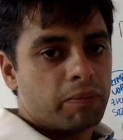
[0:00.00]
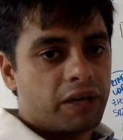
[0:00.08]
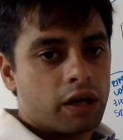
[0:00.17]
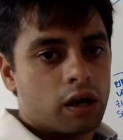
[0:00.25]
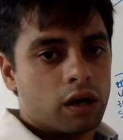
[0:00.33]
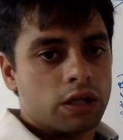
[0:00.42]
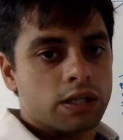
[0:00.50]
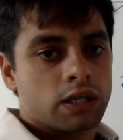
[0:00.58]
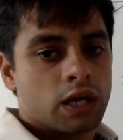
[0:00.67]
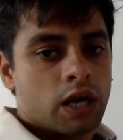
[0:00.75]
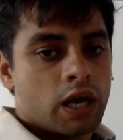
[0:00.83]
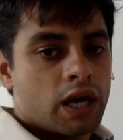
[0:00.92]

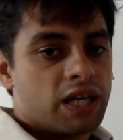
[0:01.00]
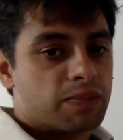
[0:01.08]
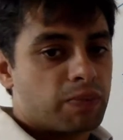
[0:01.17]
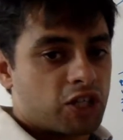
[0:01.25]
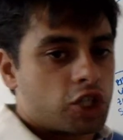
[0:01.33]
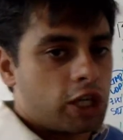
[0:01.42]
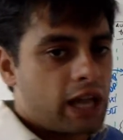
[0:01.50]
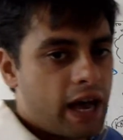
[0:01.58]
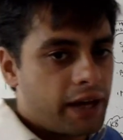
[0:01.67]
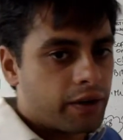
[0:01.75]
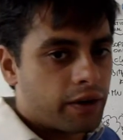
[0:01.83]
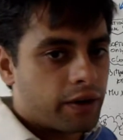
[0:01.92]
because it's much
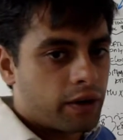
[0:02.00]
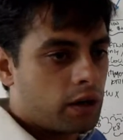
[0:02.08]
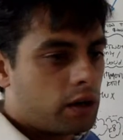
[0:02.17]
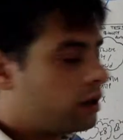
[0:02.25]
lighter